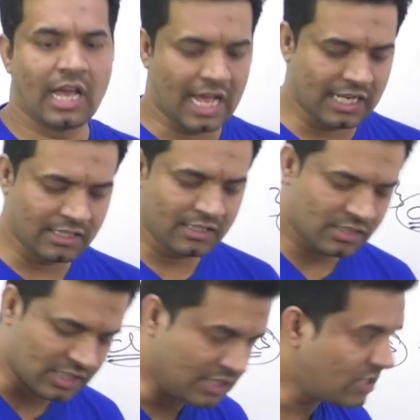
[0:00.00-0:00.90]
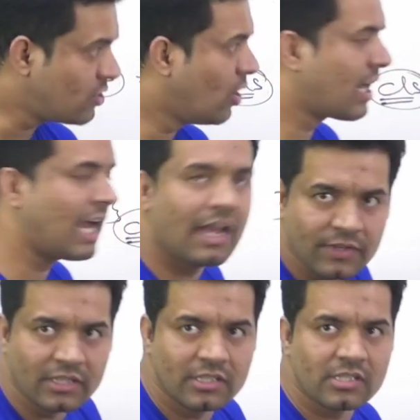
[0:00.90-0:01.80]
And since you are
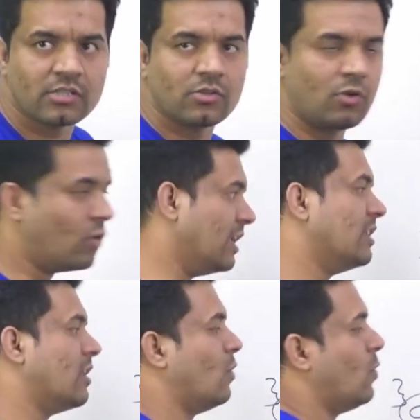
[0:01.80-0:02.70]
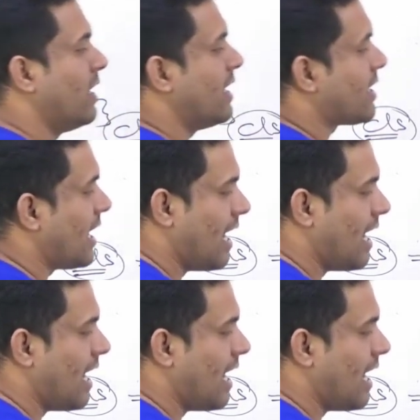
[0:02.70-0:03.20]
having this only the loaded